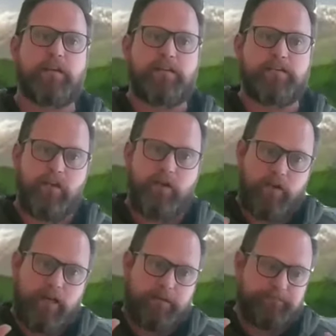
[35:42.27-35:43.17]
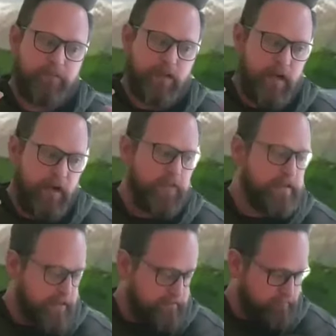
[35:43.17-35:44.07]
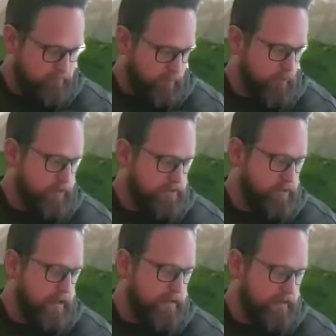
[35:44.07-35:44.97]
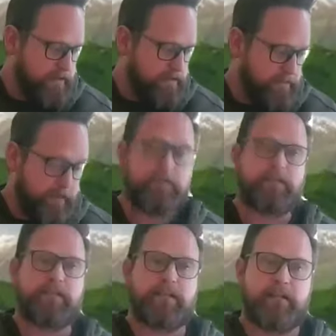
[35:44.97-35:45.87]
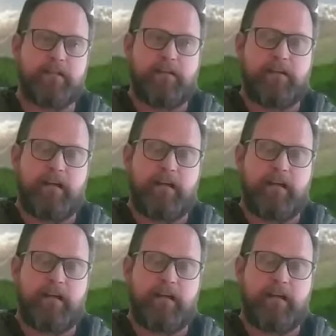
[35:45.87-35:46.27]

So I think that your work is great, and there's some interesting